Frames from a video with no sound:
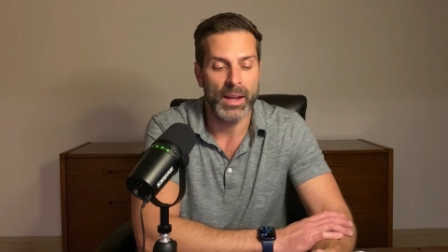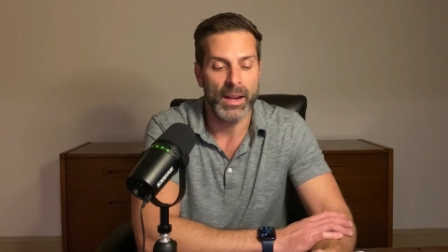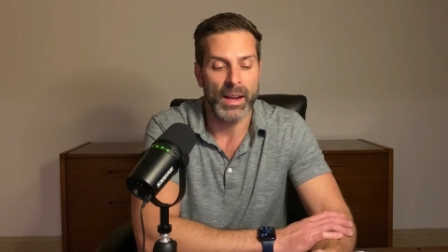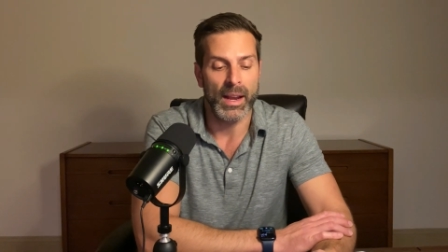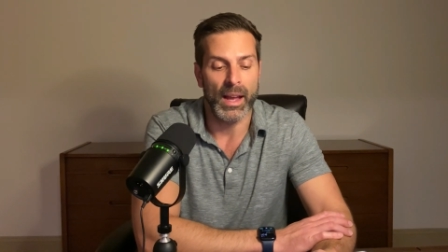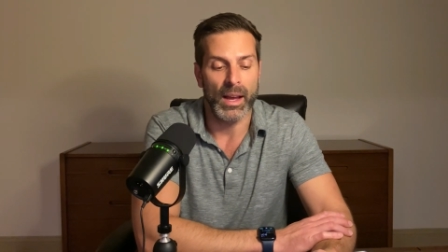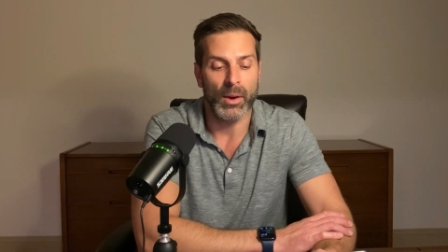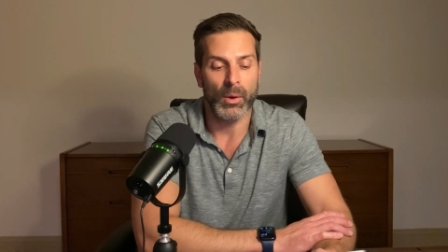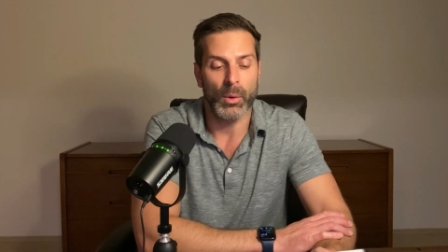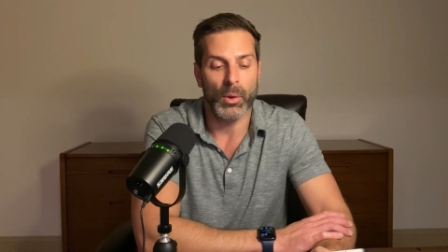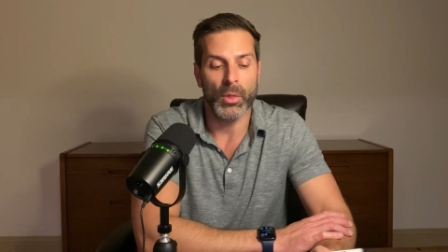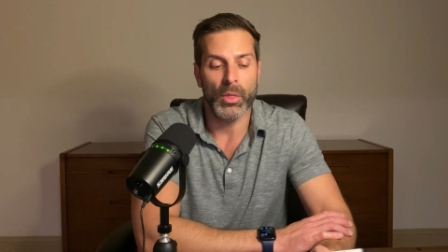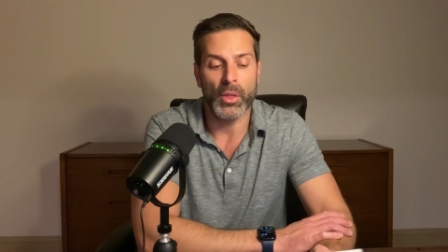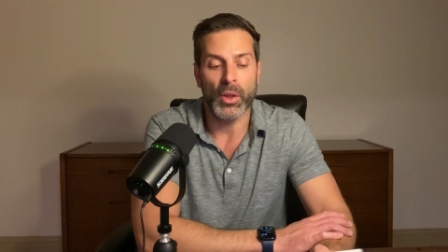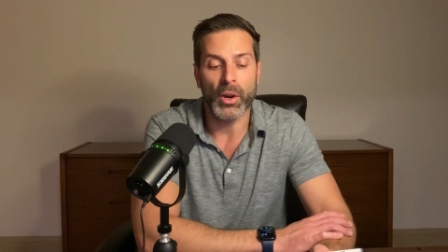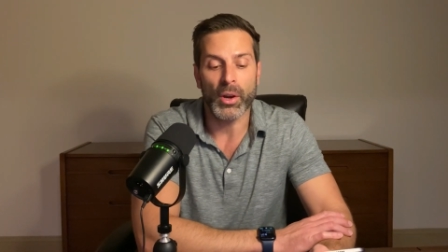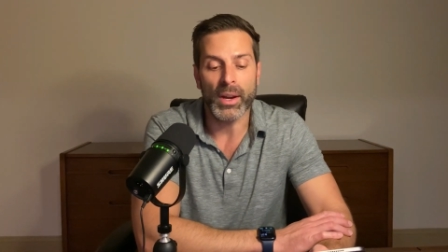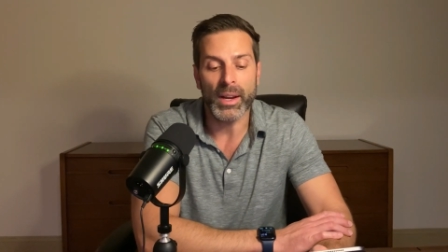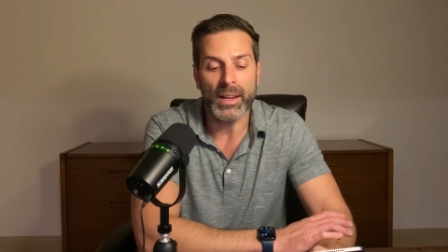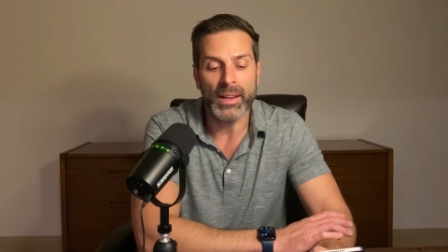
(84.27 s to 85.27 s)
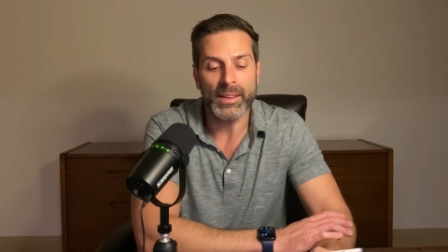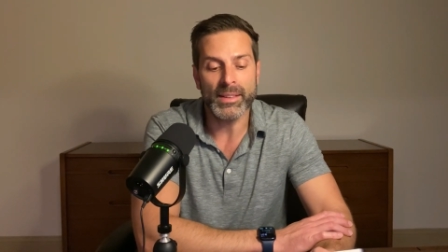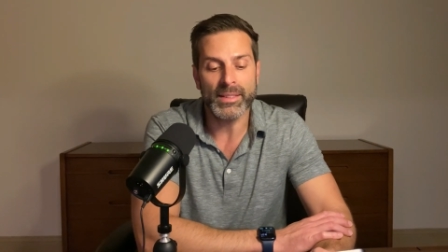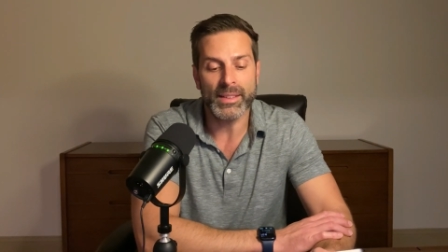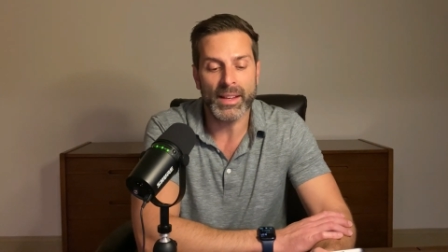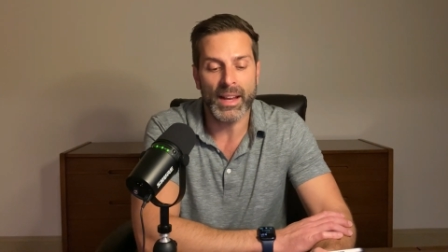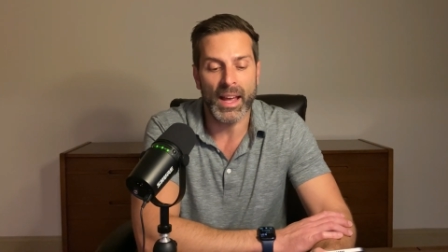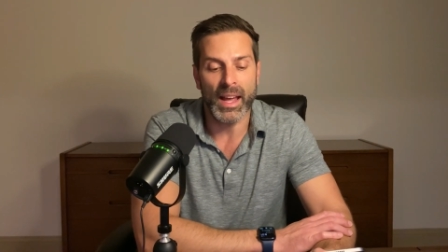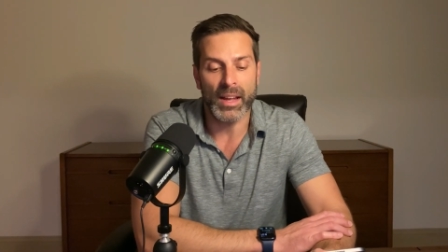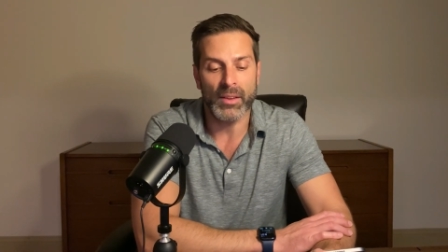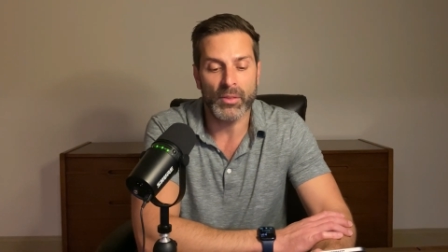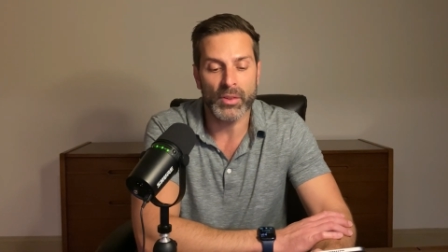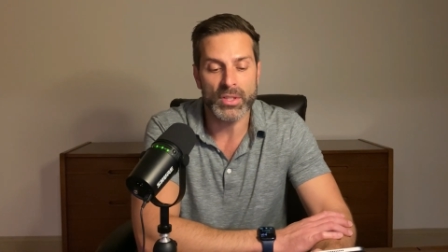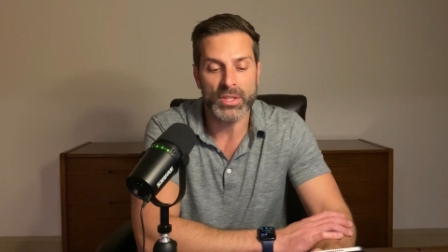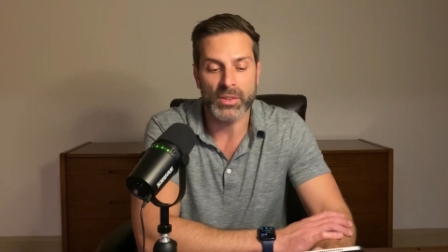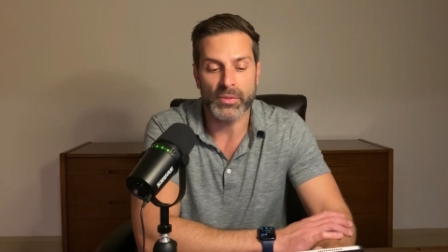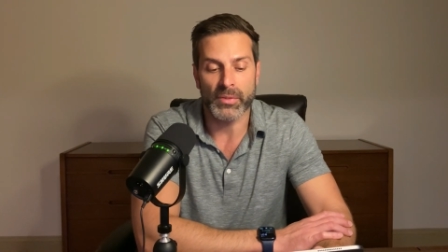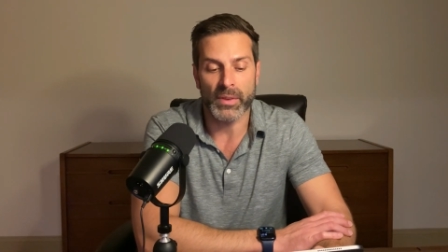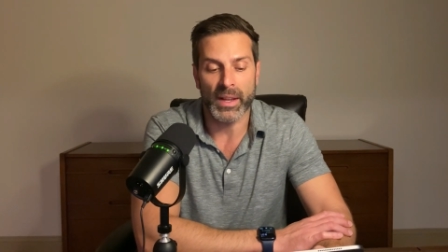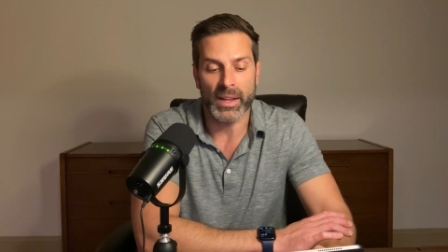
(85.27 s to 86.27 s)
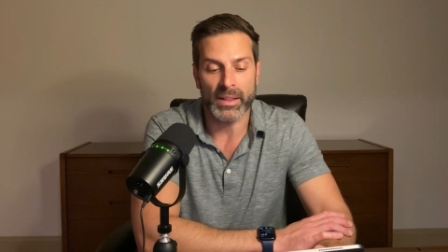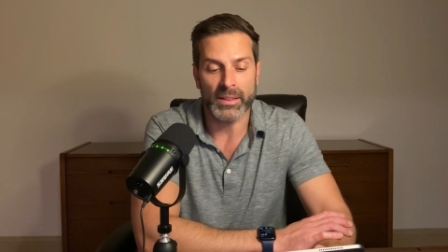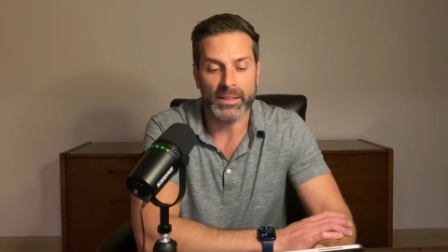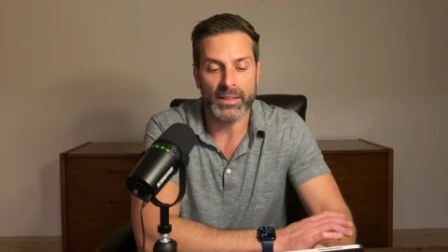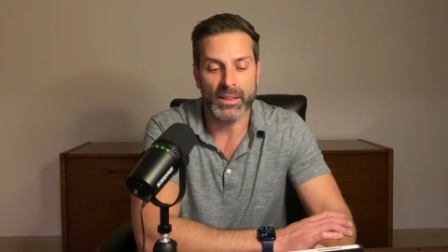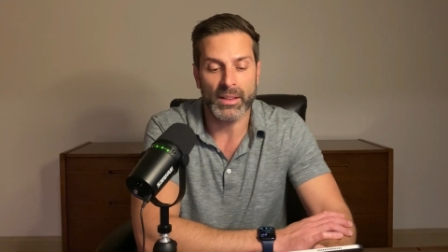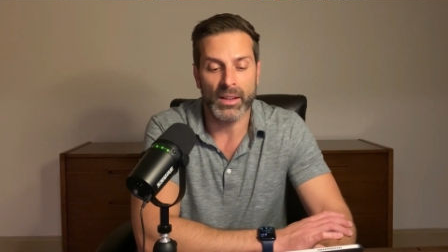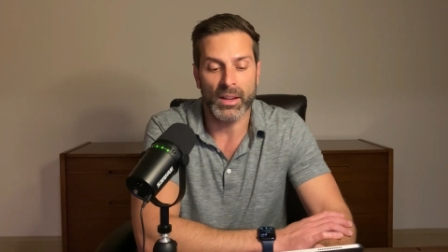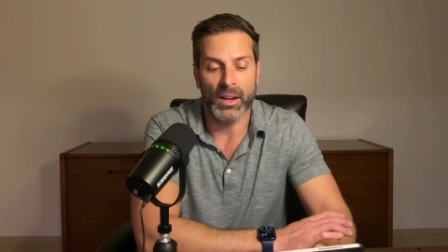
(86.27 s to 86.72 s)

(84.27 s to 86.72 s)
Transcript: Now, there is an adverse effect